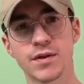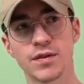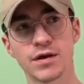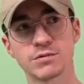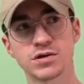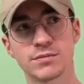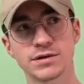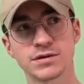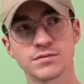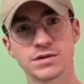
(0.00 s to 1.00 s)
I think it was
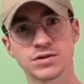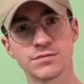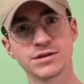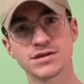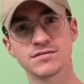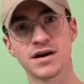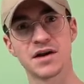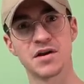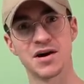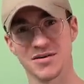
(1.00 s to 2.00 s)
Thomas. Was it Thomas? I
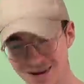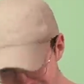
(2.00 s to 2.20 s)
don't know.